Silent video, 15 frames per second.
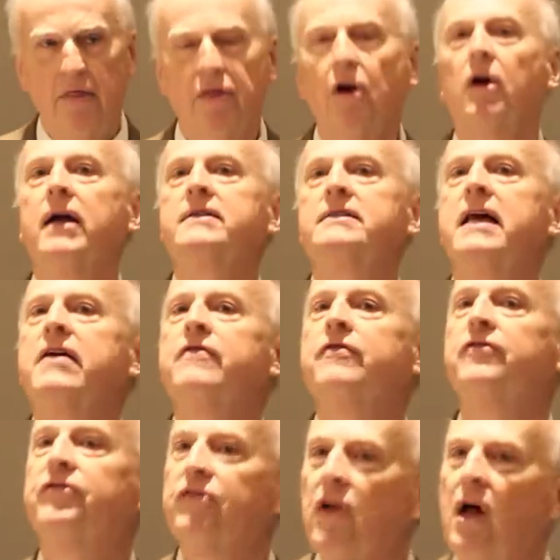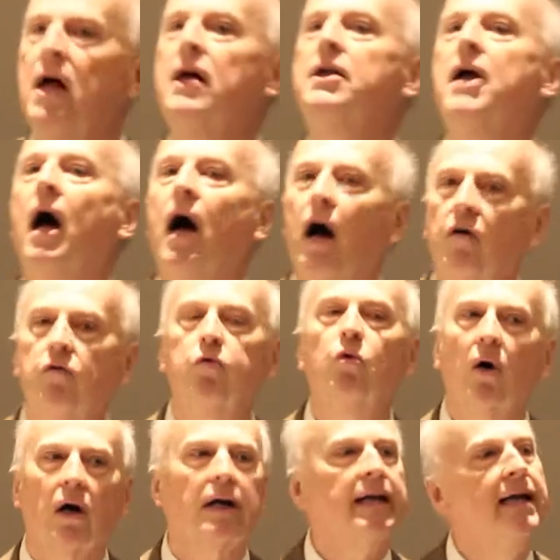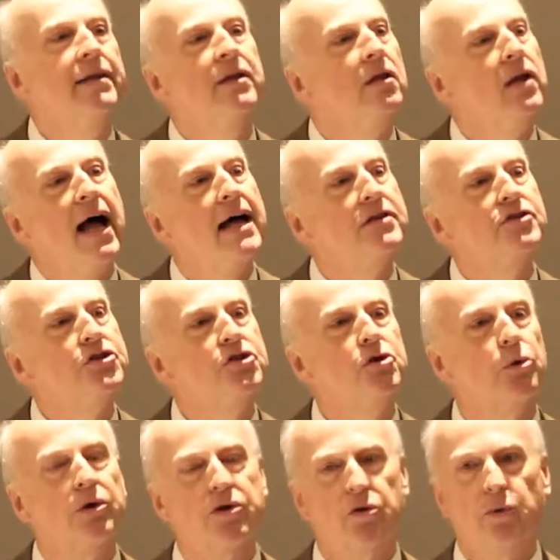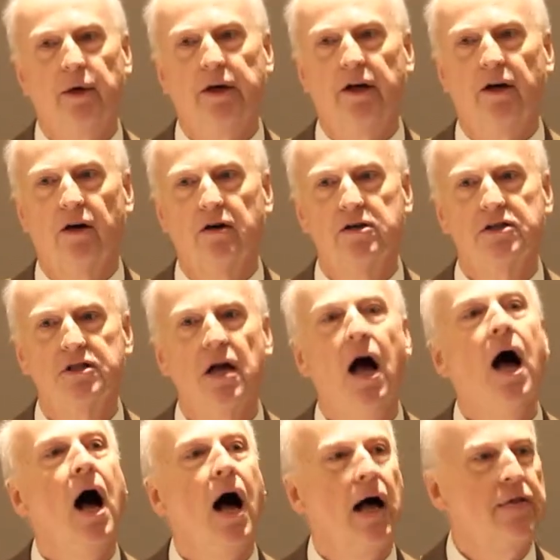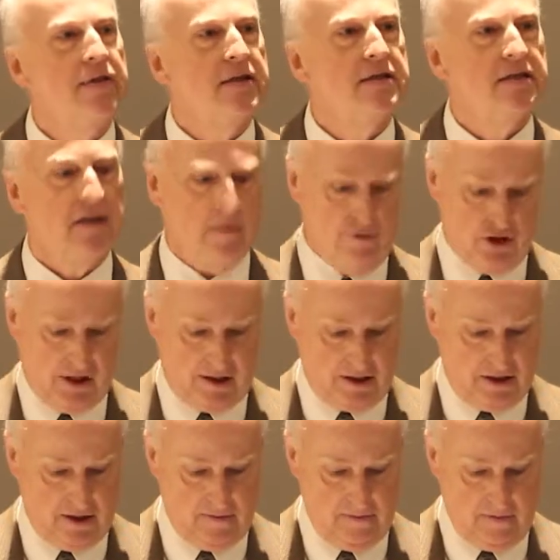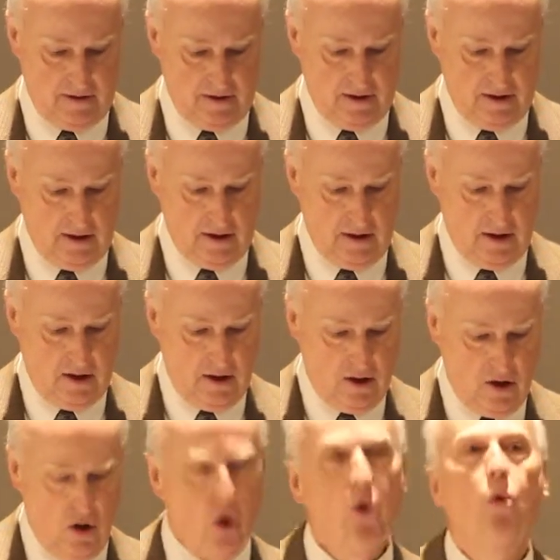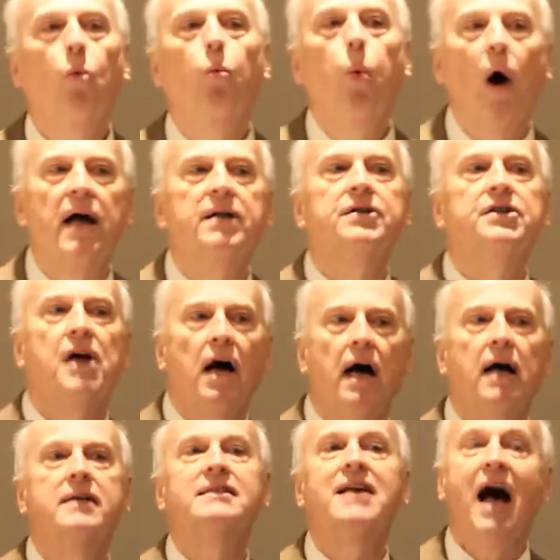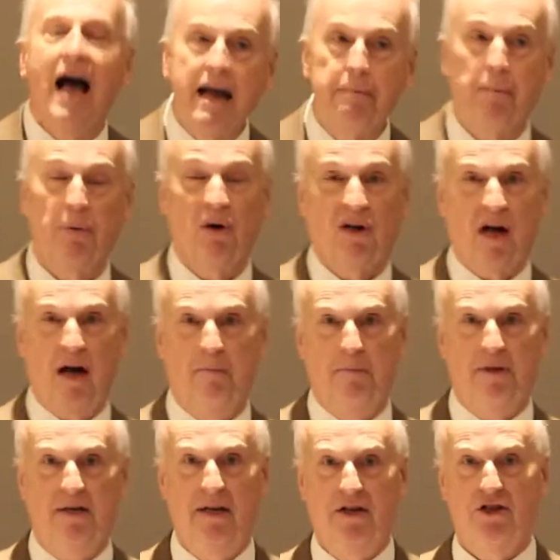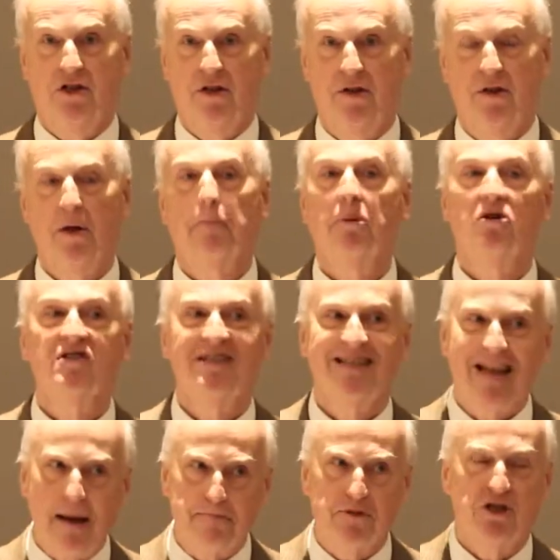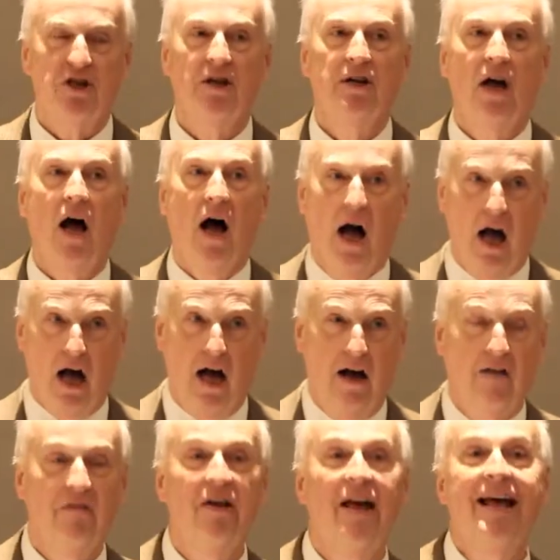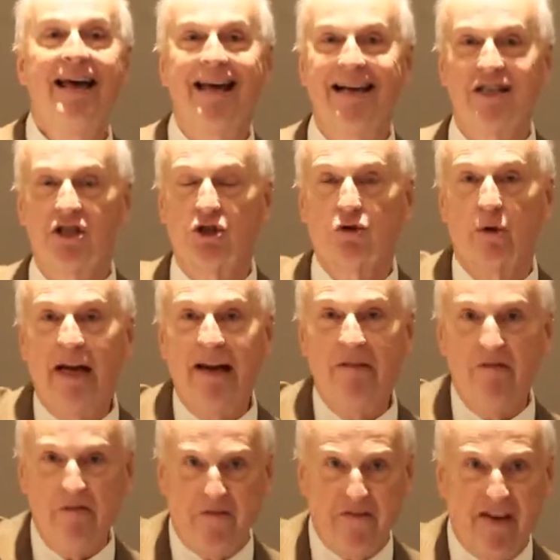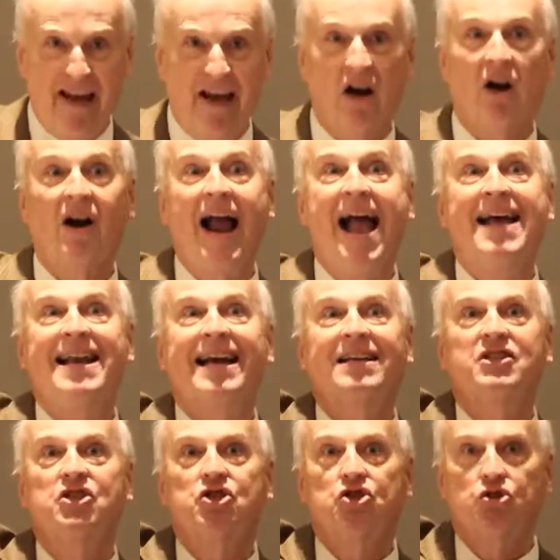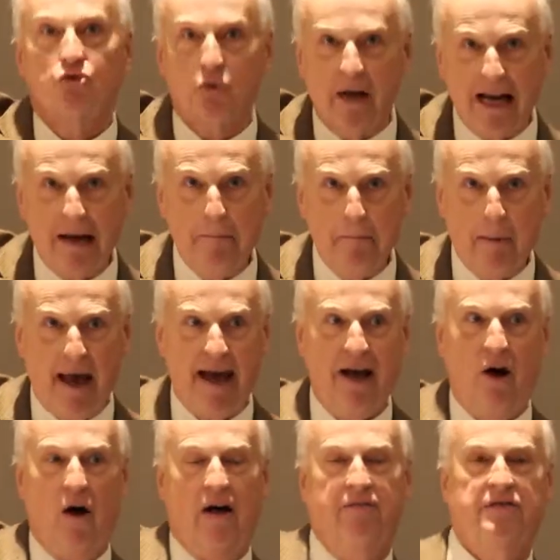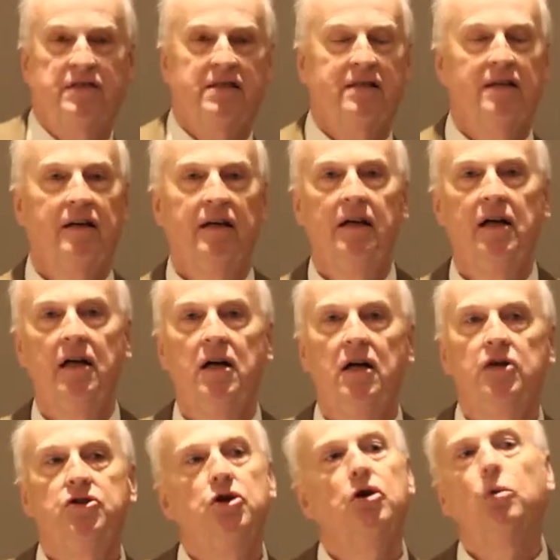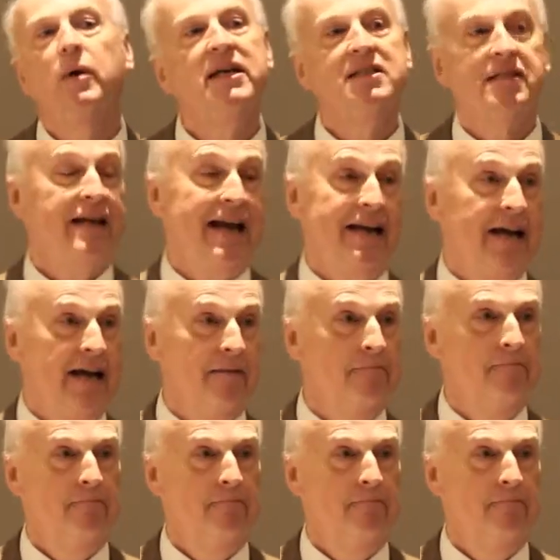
there is a flood of work in the last 2 or 3 years on this subject. What does hyper-competition, the perception of extreme fear and extreme payoffs, do to risk-taking?